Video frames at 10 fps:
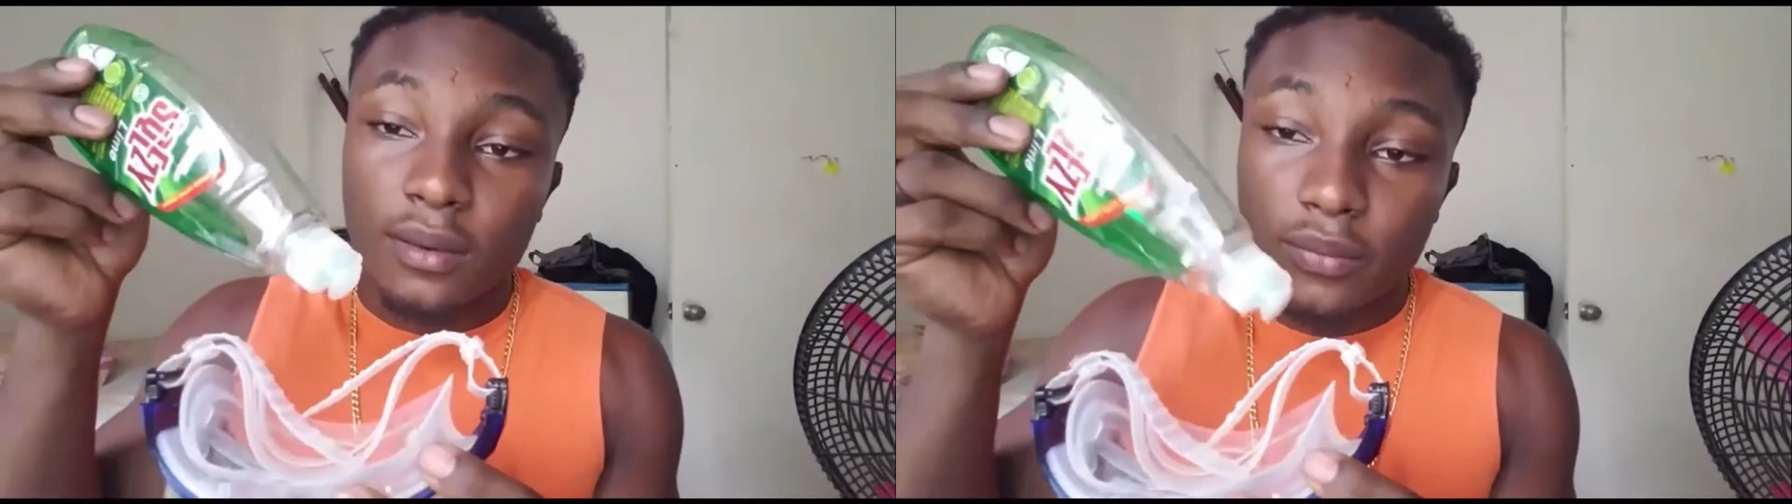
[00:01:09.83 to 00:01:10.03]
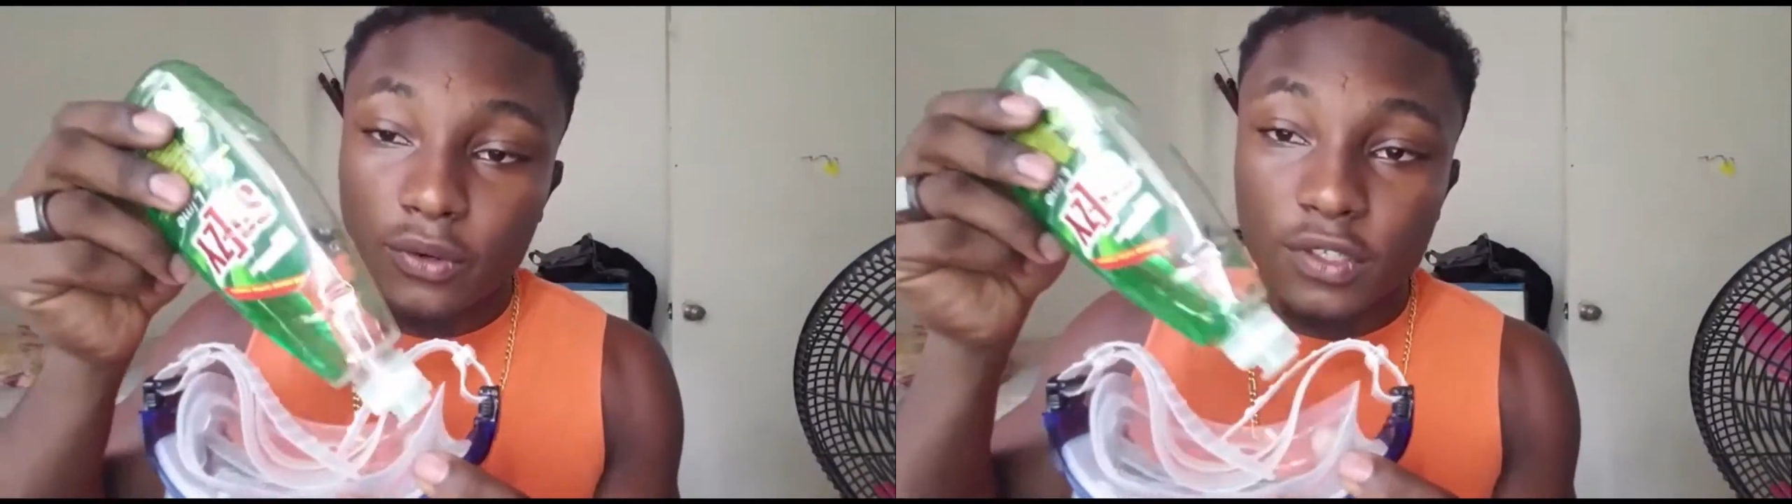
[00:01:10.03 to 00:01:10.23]

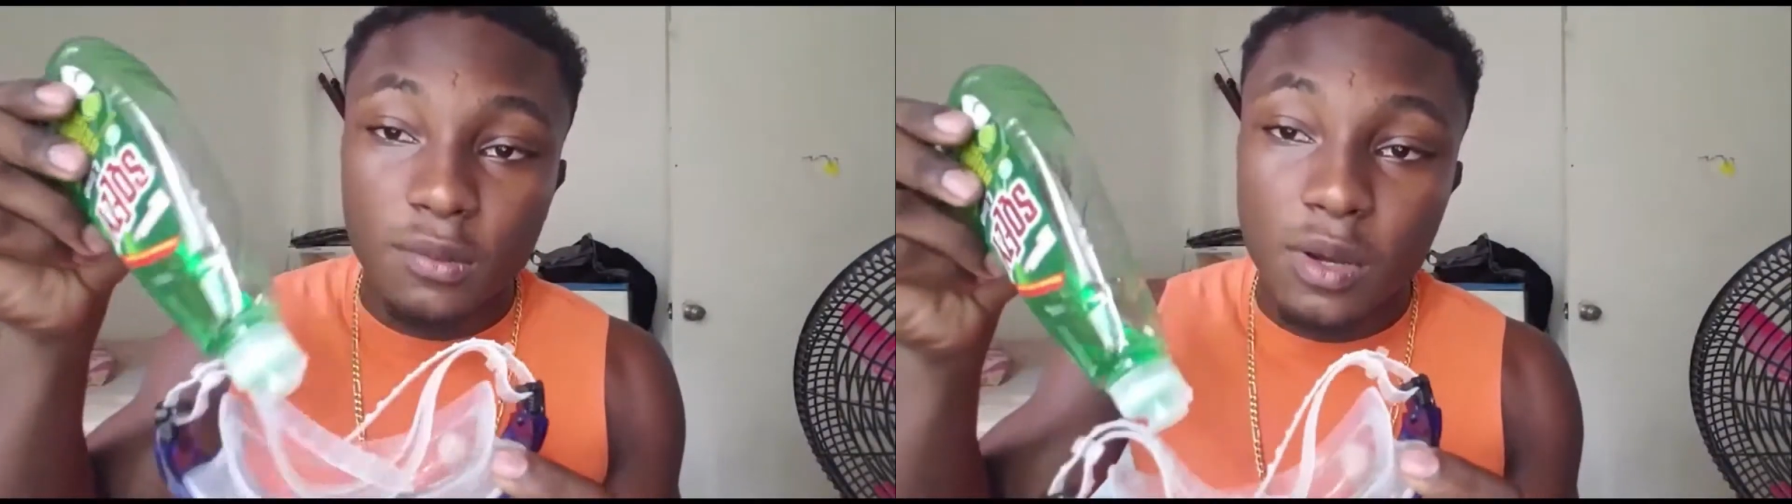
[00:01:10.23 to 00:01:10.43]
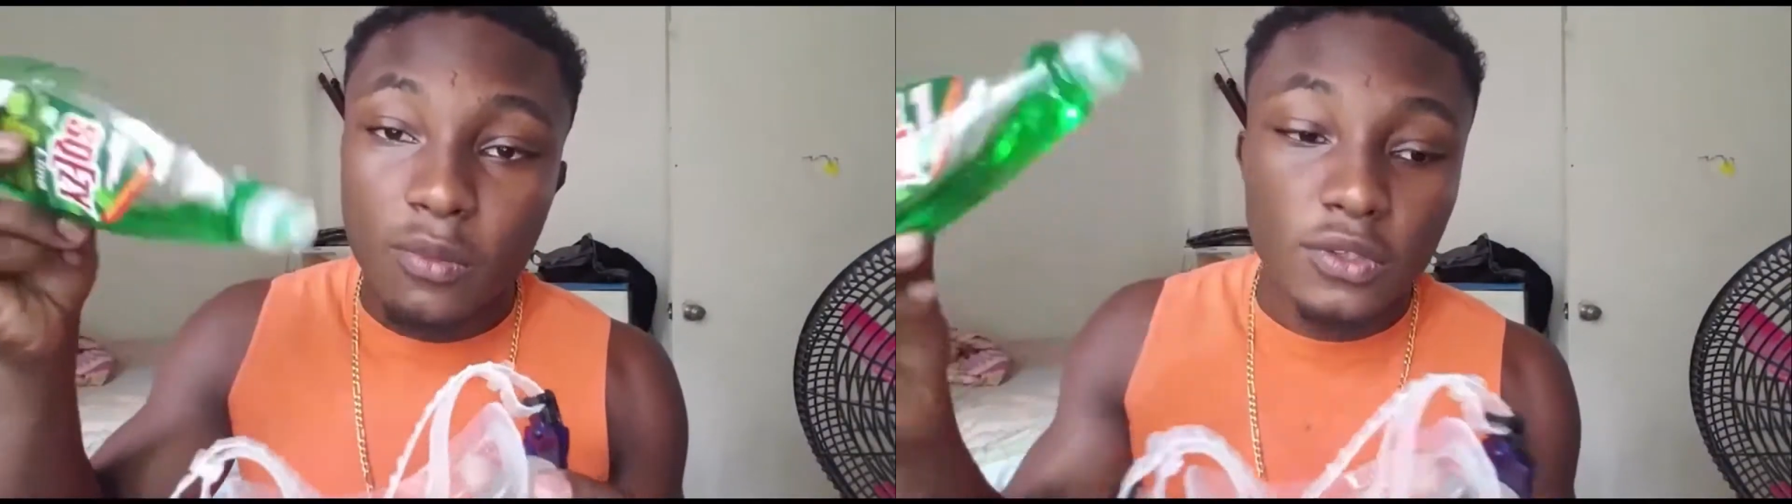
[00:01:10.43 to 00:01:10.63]
Pour some
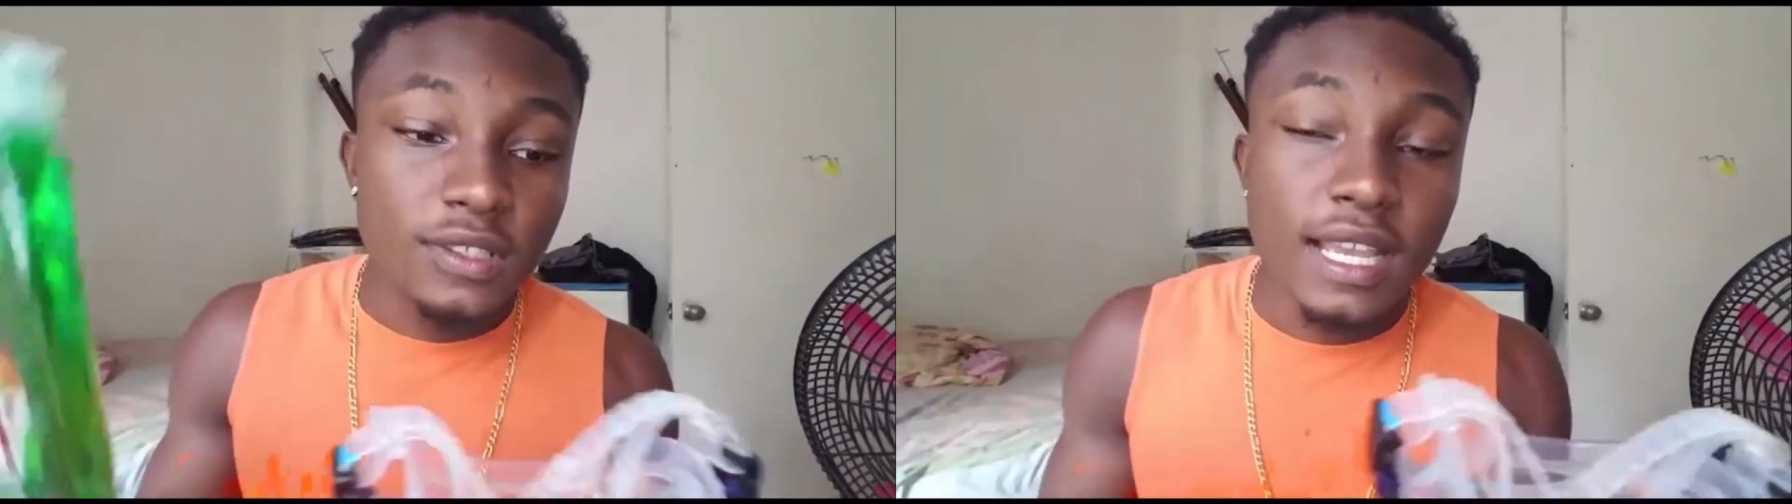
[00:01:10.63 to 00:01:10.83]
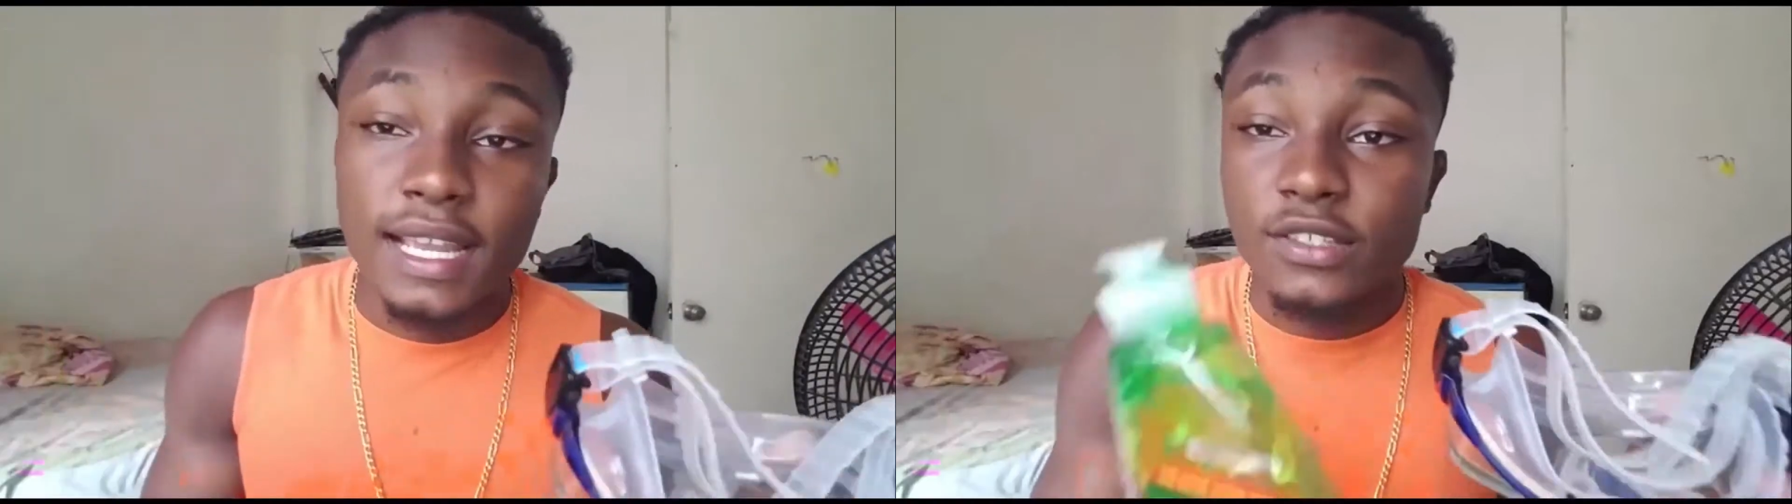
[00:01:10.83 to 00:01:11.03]
on both
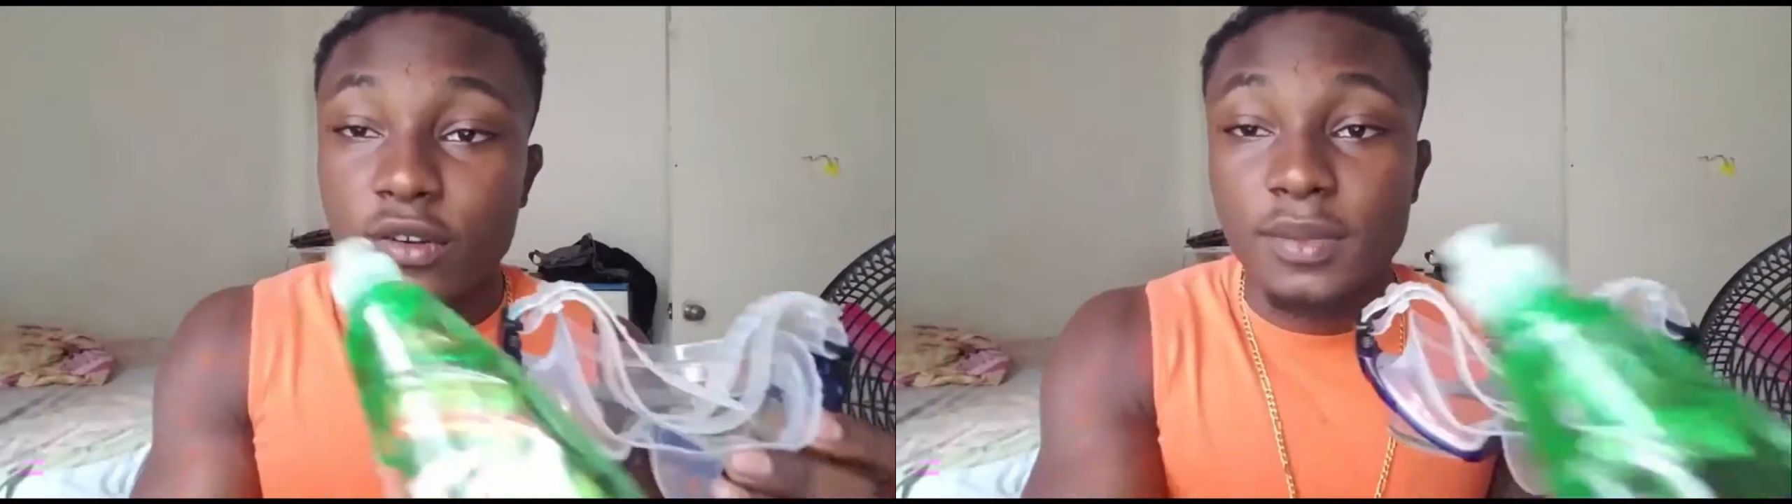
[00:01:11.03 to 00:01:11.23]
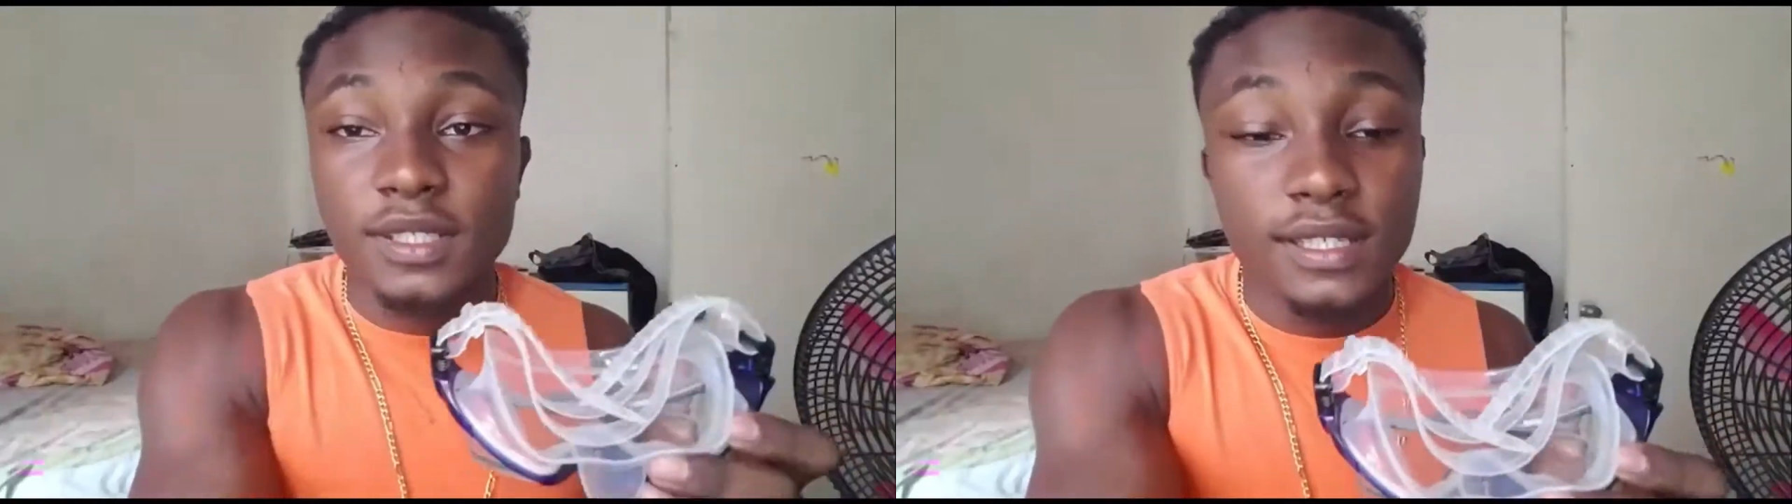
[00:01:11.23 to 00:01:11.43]
sides,
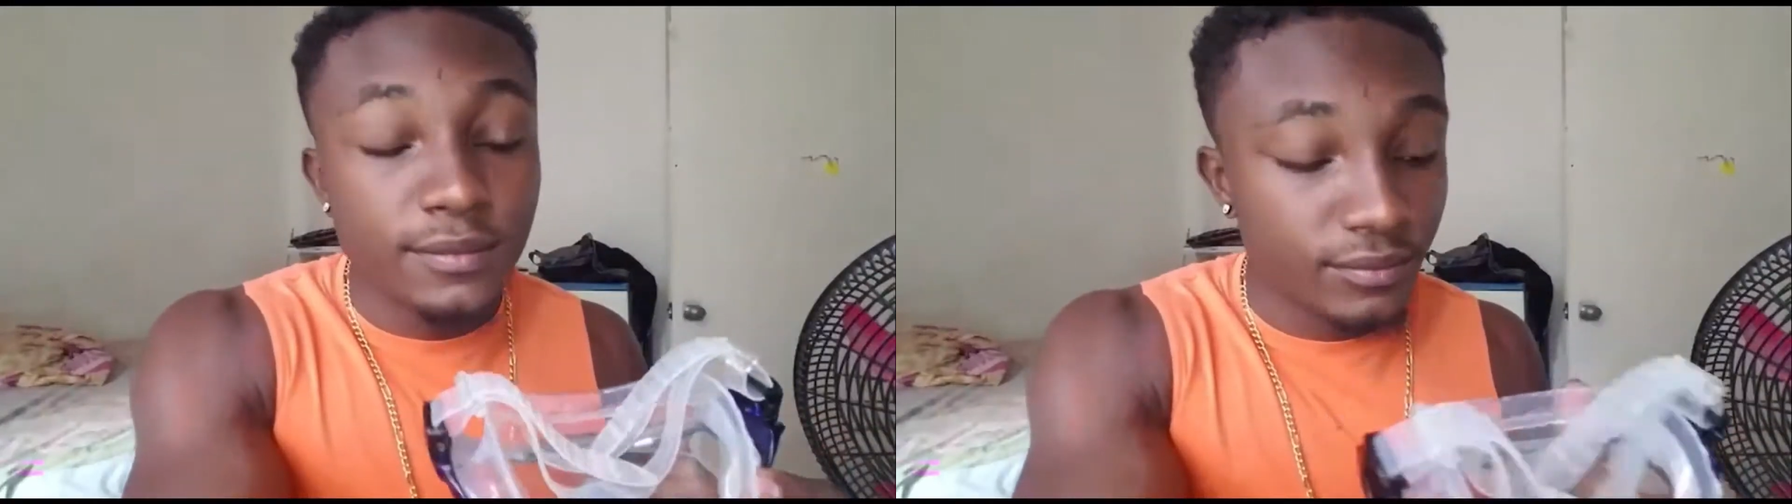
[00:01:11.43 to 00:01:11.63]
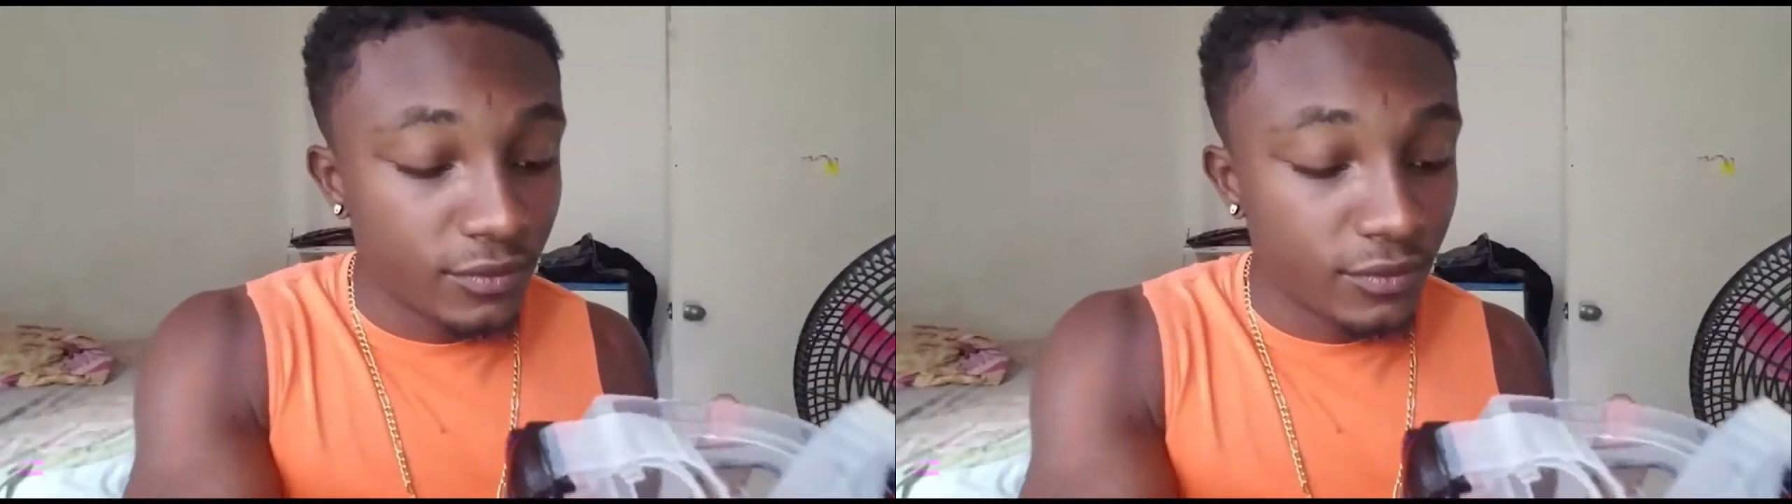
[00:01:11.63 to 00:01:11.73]
rub it in,